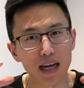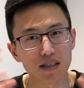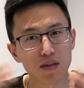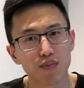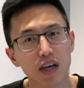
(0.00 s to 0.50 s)

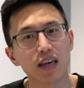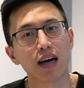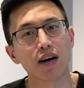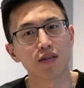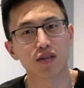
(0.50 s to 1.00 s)
mind, to bring
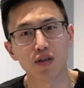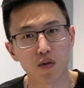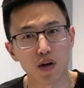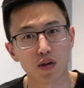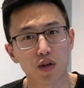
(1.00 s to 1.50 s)
it out into the
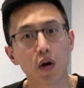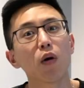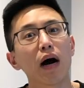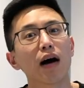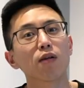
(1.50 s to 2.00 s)
world.
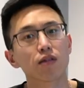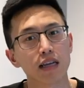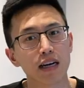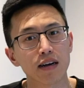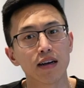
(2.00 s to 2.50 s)
Go
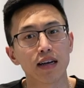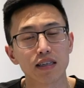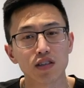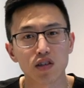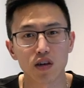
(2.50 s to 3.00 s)
out there
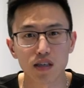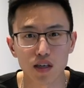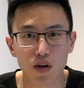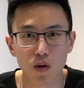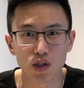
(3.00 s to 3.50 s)
and start
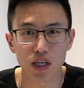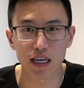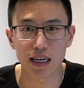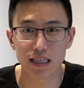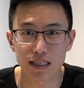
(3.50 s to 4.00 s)

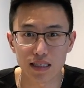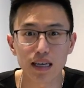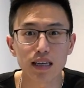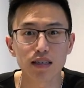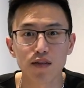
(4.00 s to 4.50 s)
negotiating,
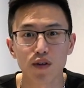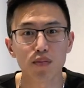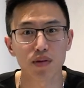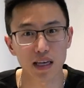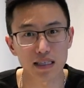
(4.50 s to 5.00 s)
seeing
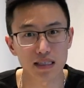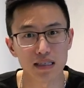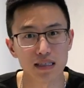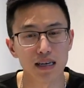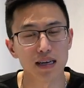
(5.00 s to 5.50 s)
different
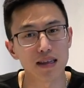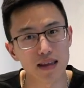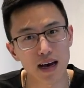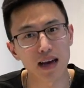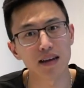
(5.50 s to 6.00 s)
places
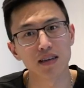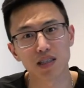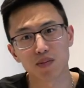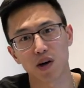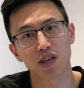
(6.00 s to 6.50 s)

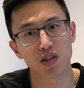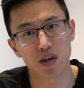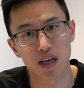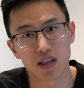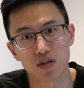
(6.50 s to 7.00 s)
that sparks
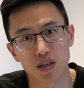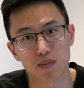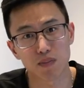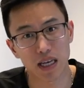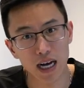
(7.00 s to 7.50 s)
your
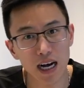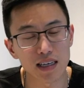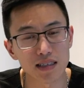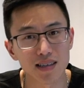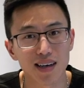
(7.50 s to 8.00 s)
interest,
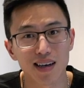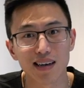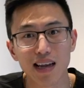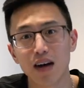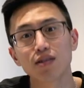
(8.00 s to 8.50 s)
because
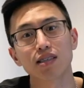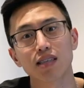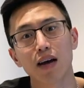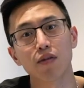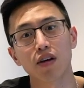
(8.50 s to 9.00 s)
now's the
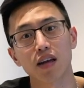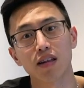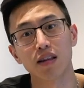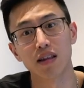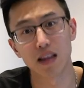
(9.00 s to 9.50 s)
time you
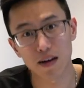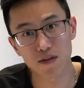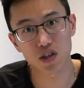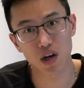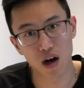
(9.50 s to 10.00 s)
can
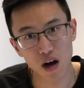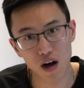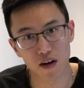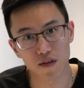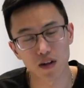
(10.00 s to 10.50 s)
leverage
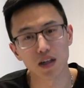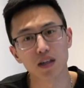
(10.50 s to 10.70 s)
off